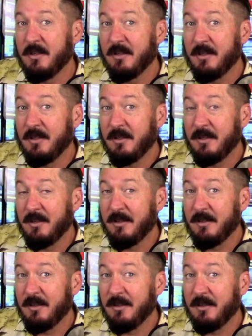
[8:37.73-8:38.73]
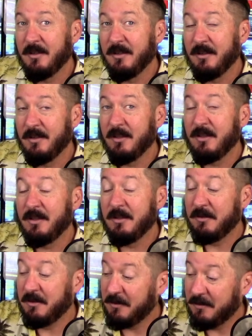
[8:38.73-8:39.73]

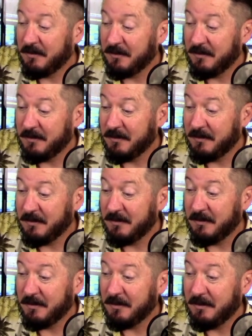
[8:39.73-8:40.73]
No one is speaking in this clip.